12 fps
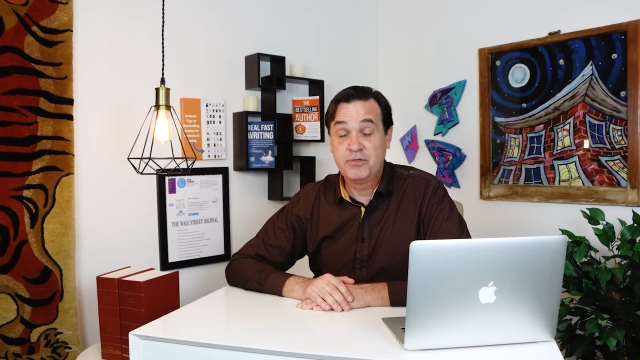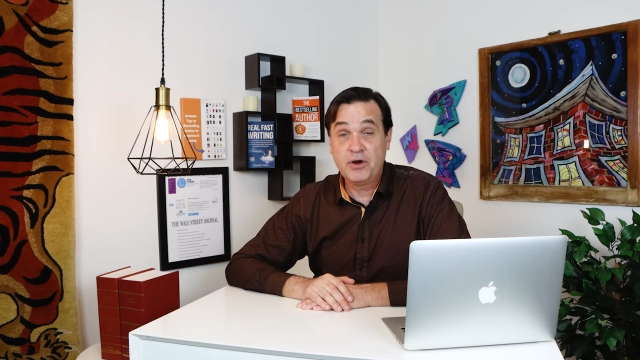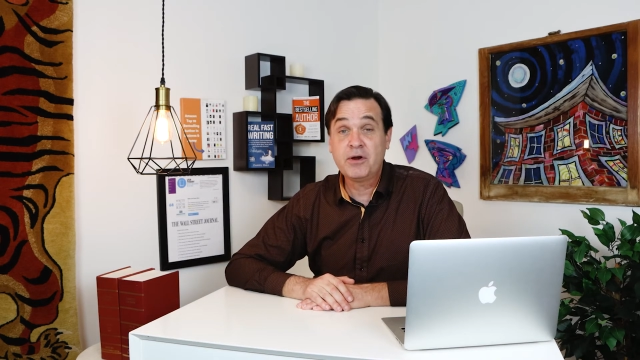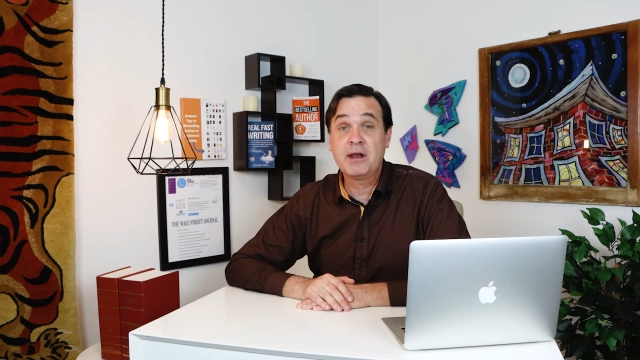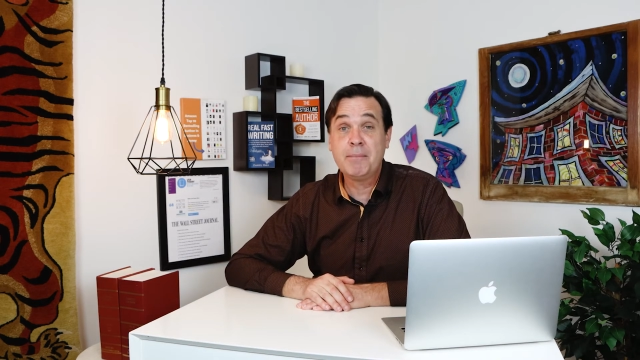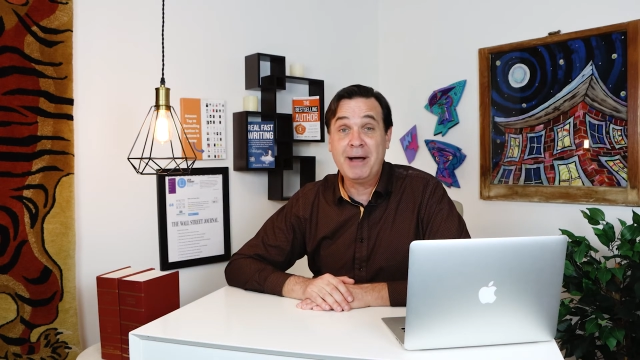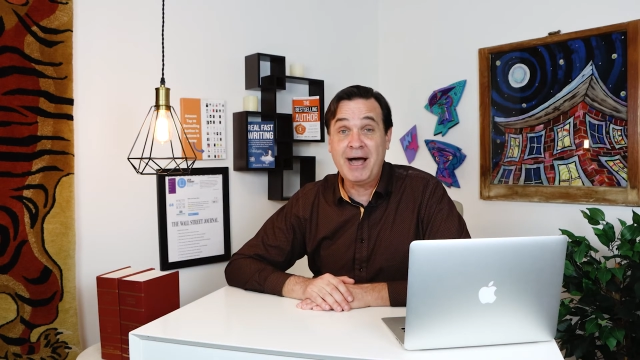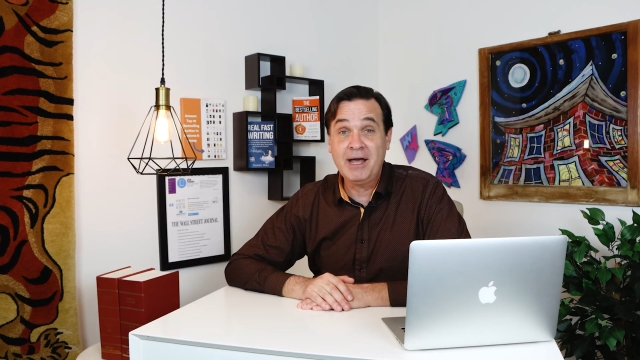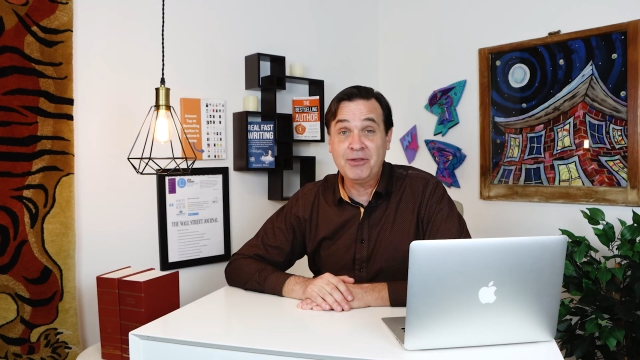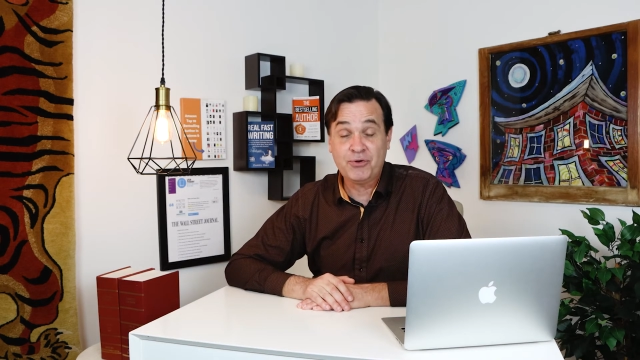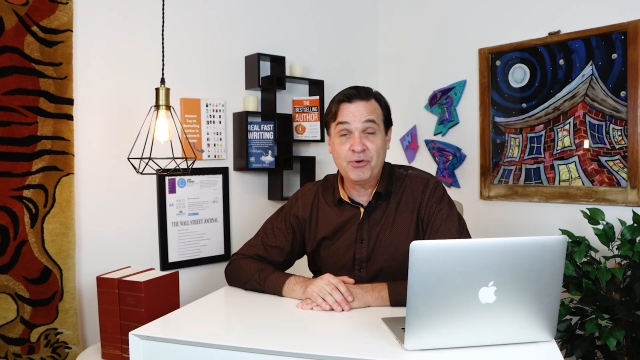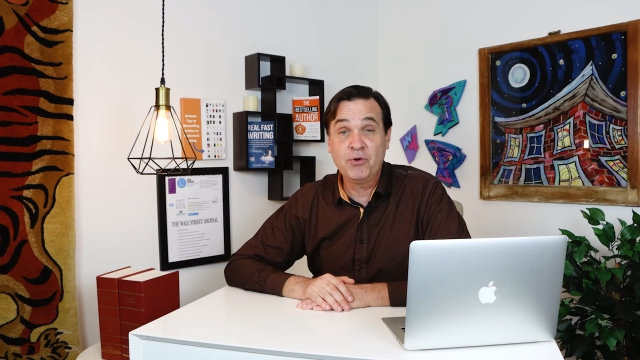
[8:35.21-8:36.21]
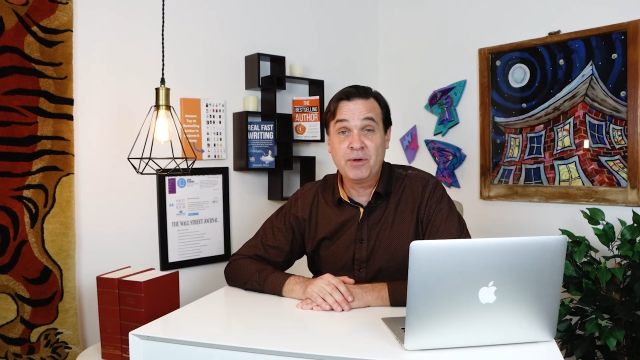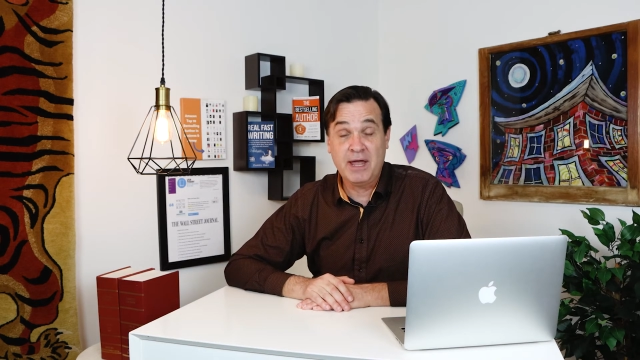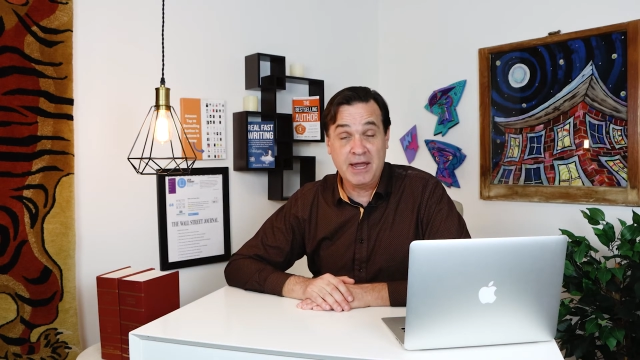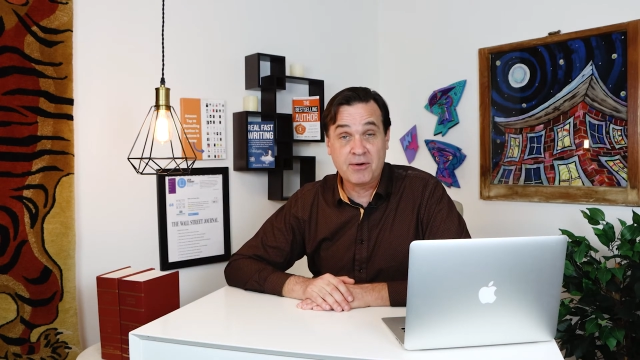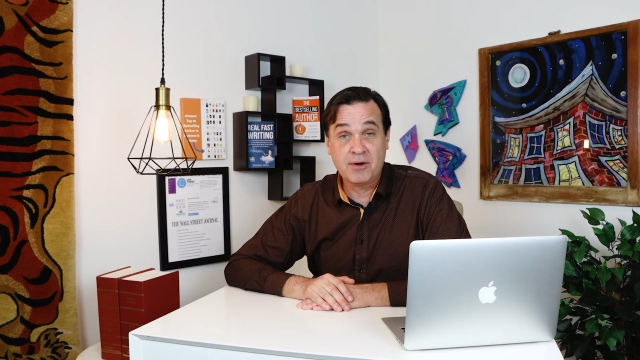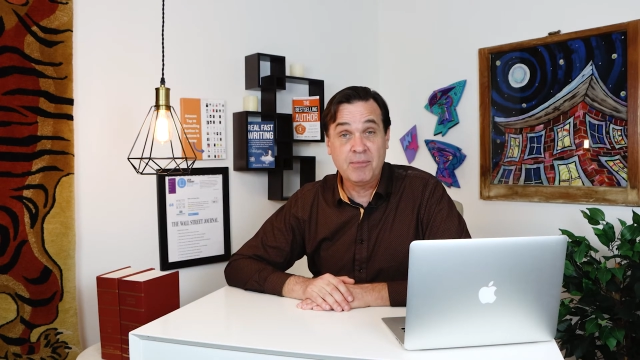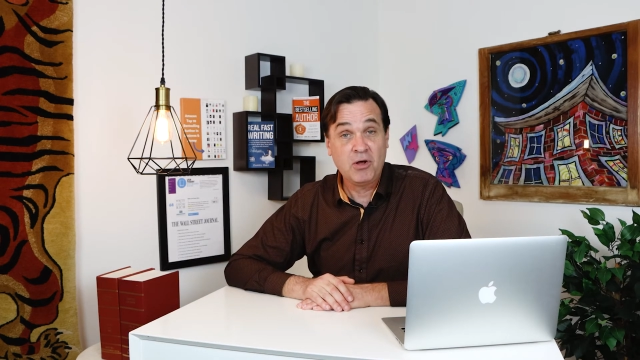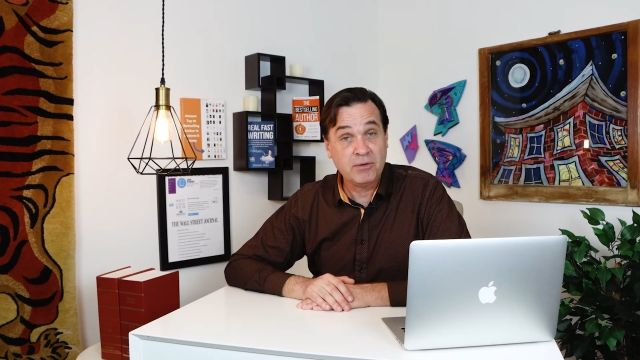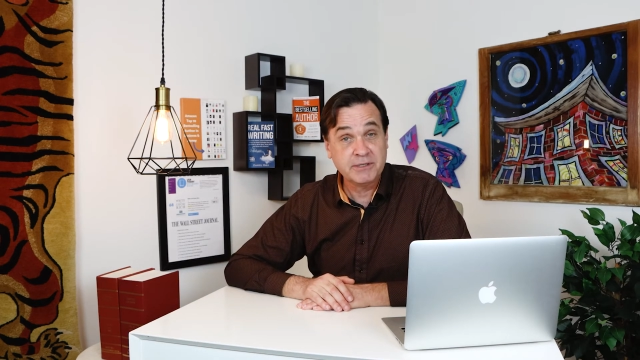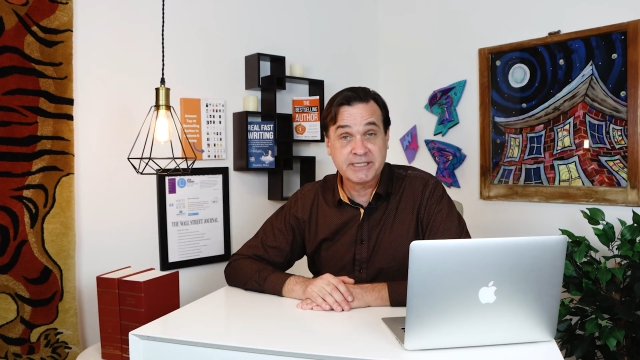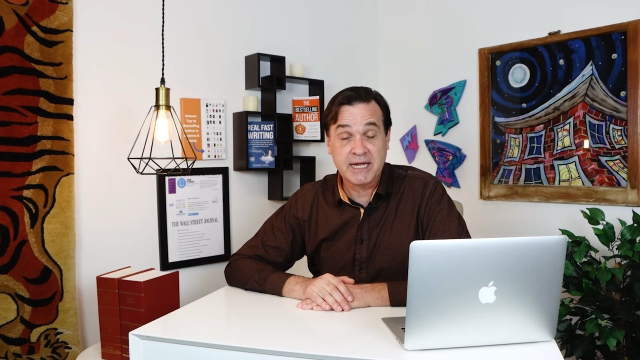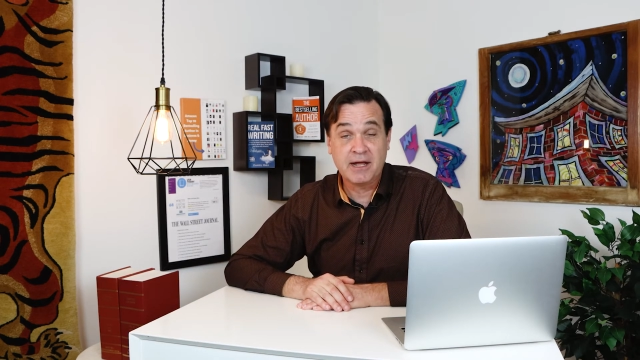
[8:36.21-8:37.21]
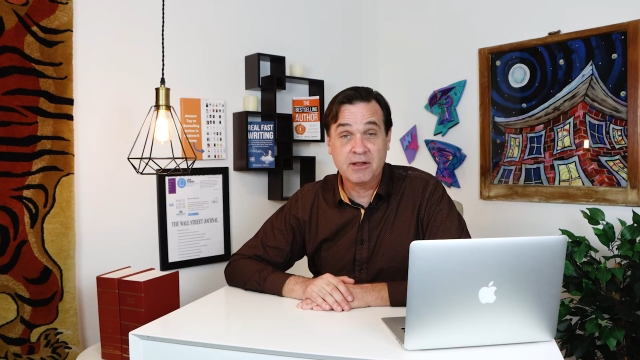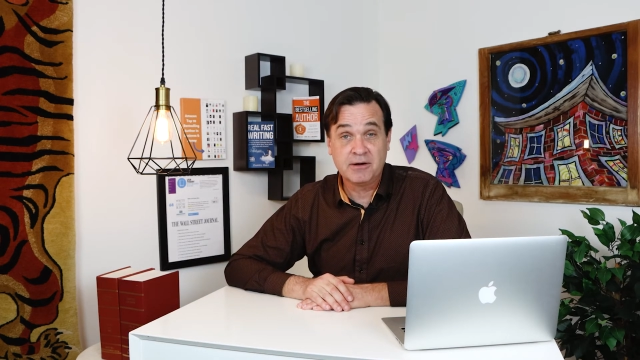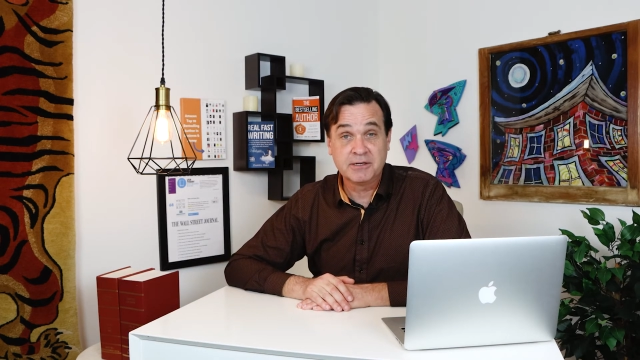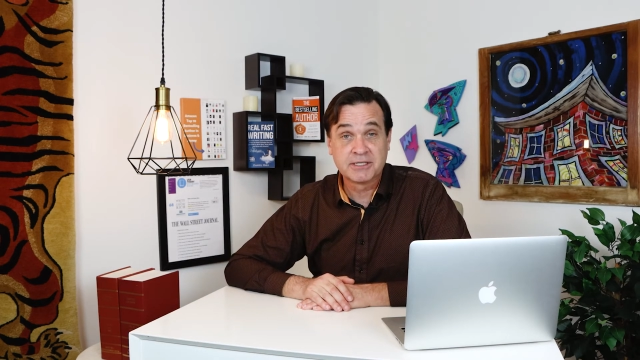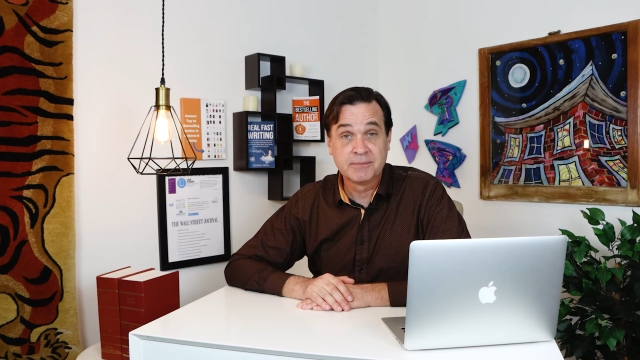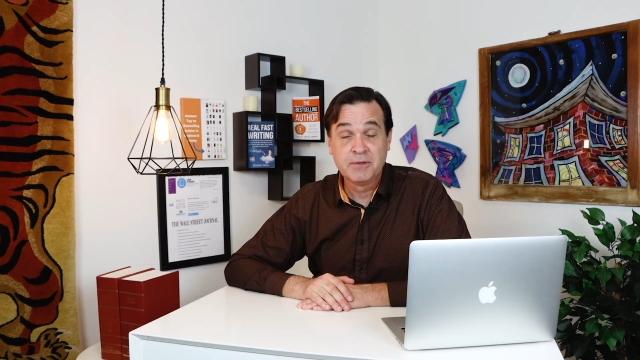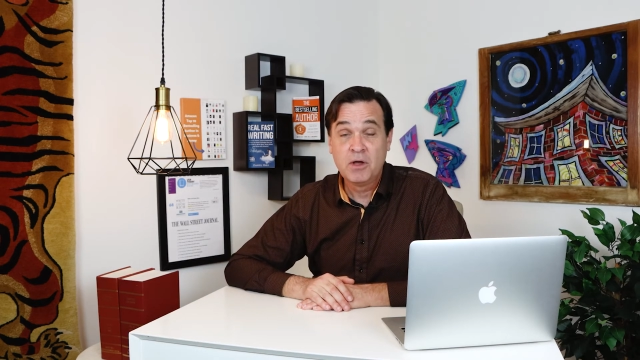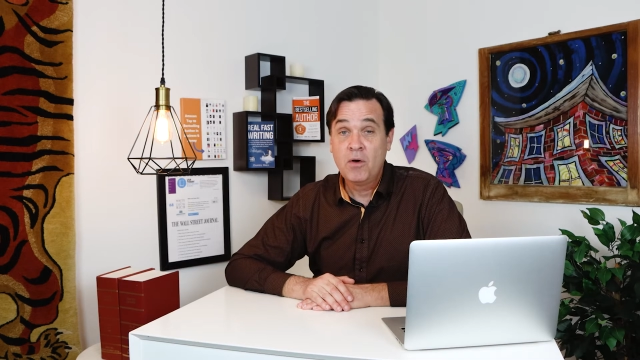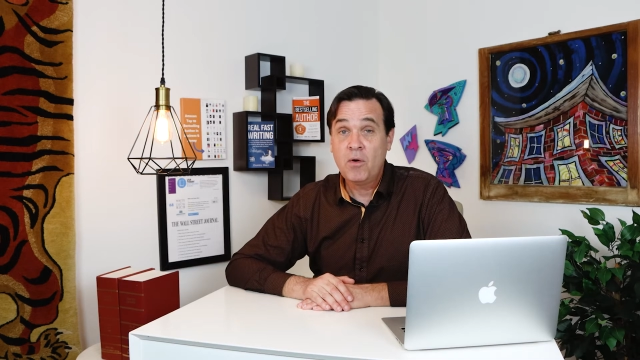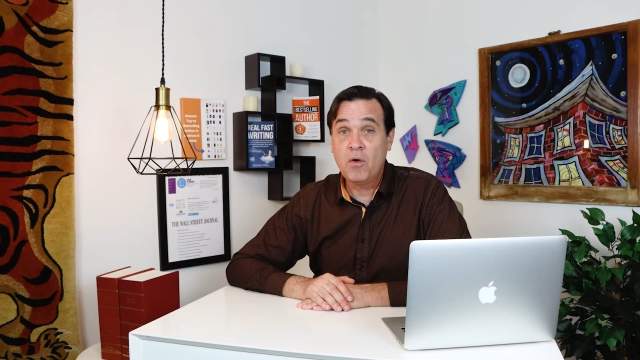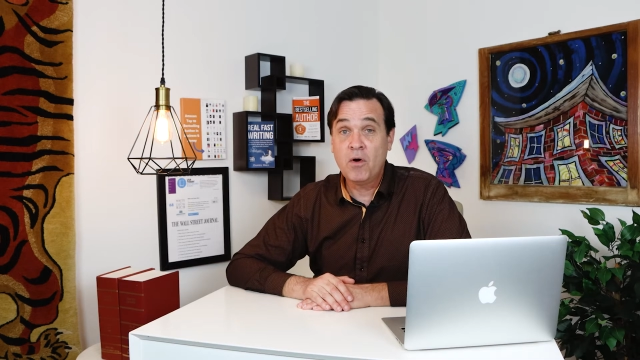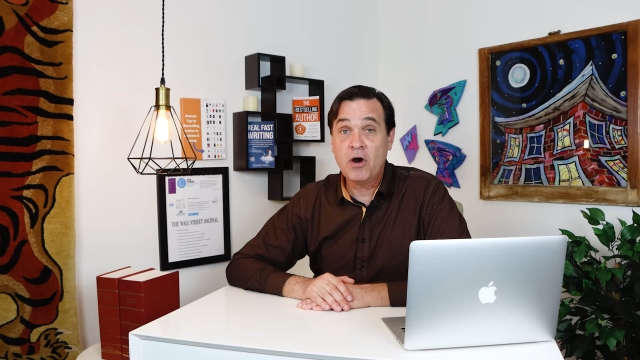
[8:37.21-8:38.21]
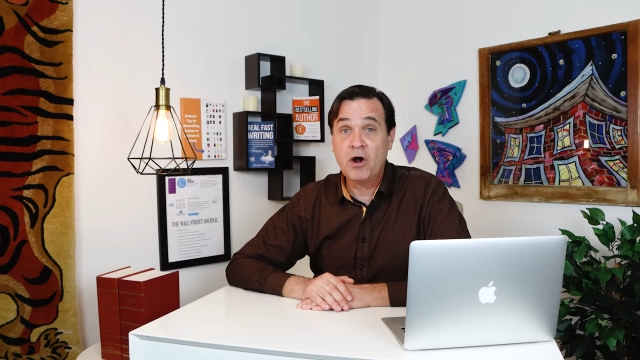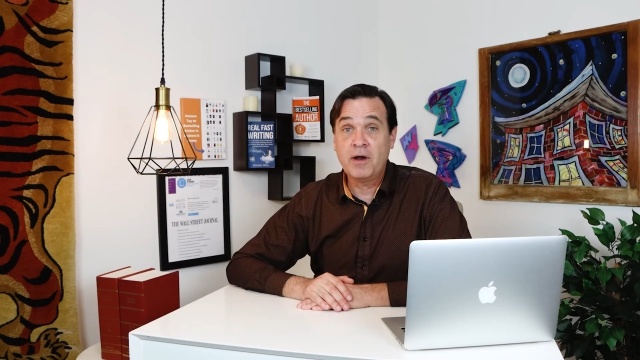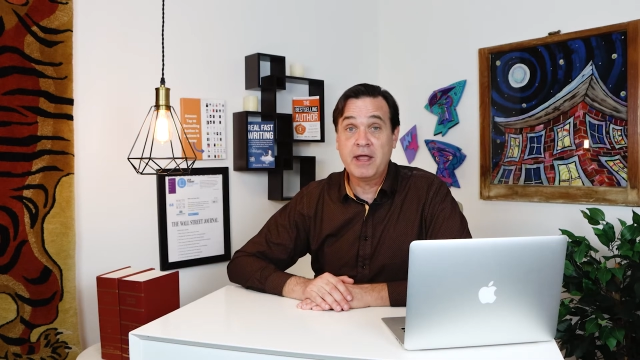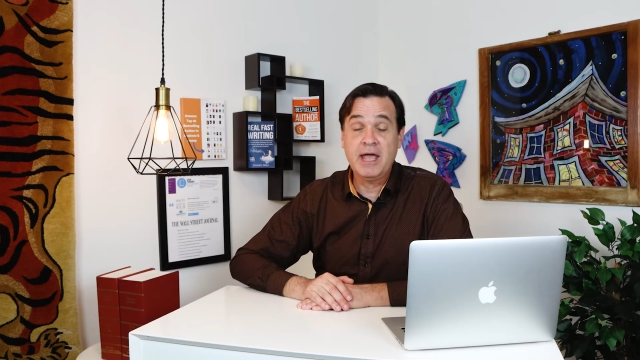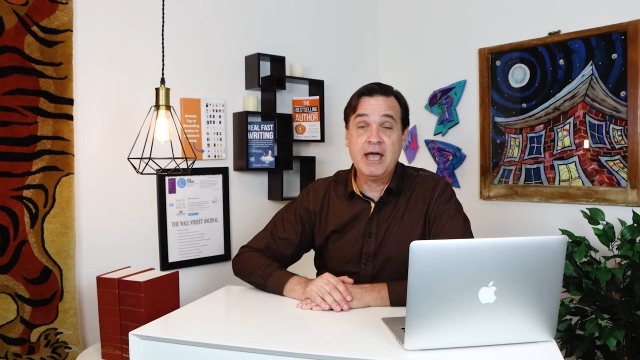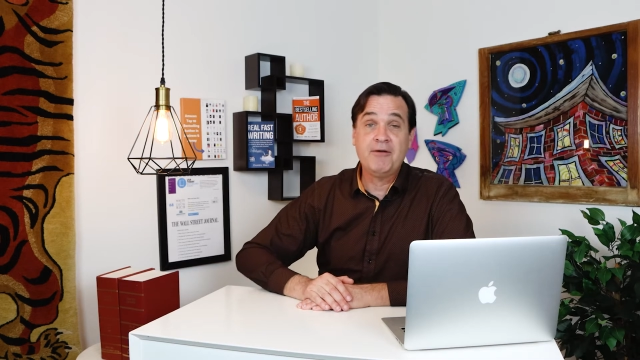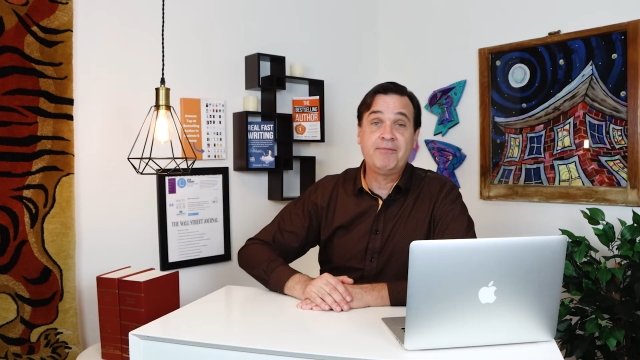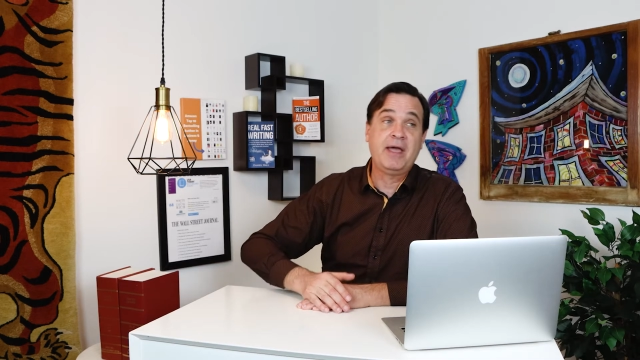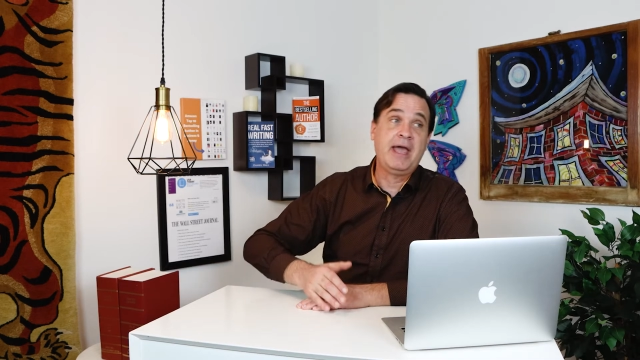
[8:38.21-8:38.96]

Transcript: they're going to buy it through Ingram wholesalers or if